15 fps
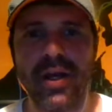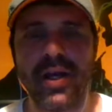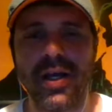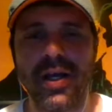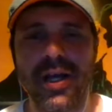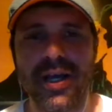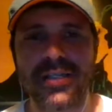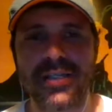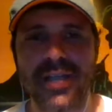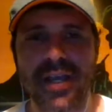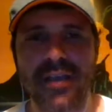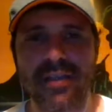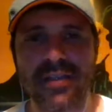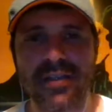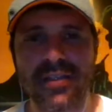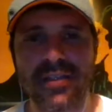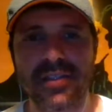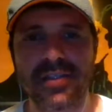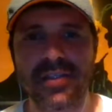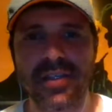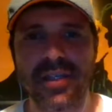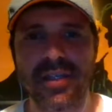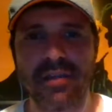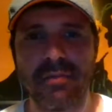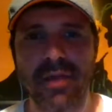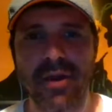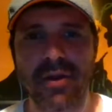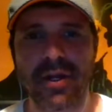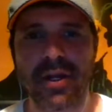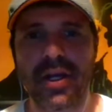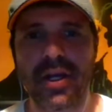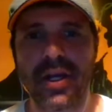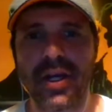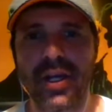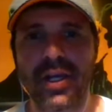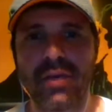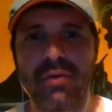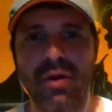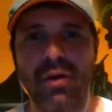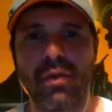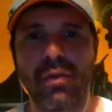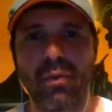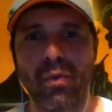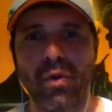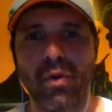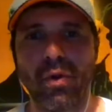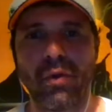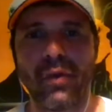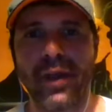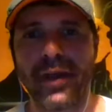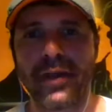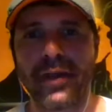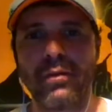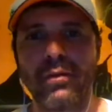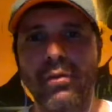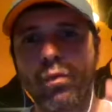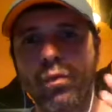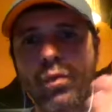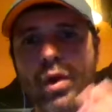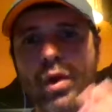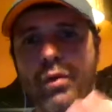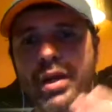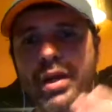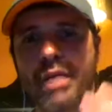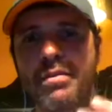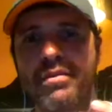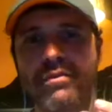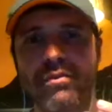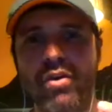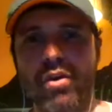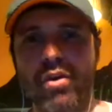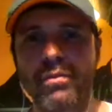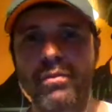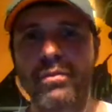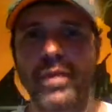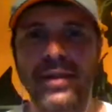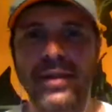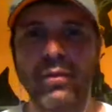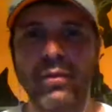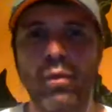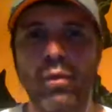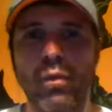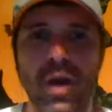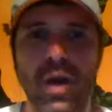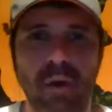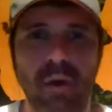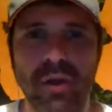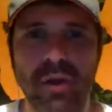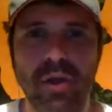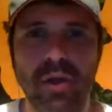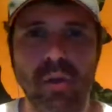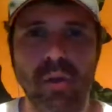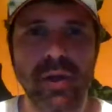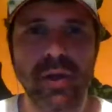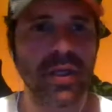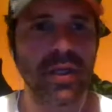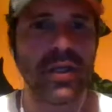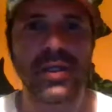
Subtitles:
as atheists in America and around the world, like where we're coming from and where are we going.